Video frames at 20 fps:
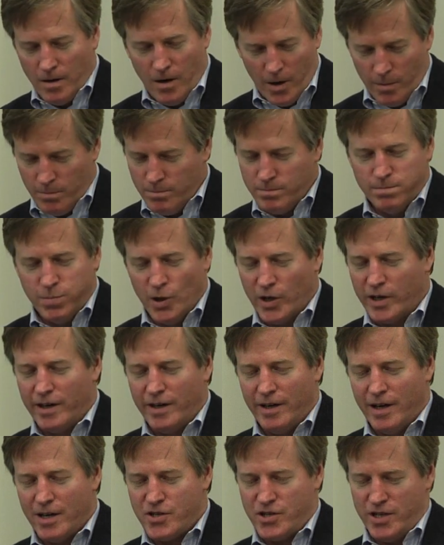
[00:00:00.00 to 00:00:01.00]
our book in
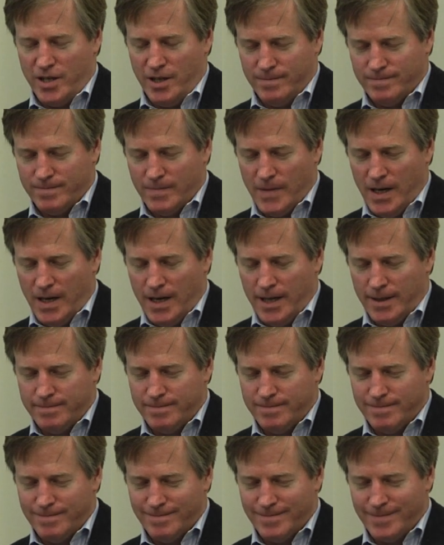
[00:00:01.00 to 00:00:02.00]
a nutshell.
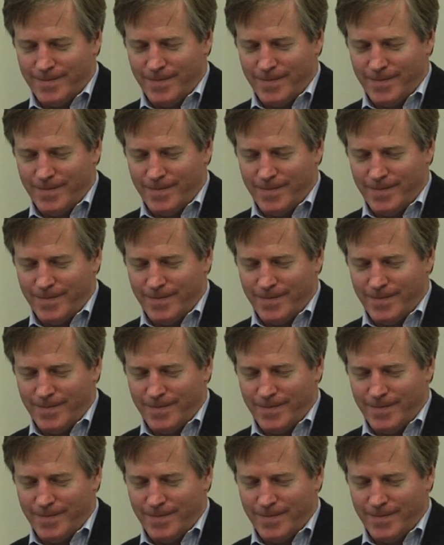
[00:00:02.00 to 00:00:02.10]
Um,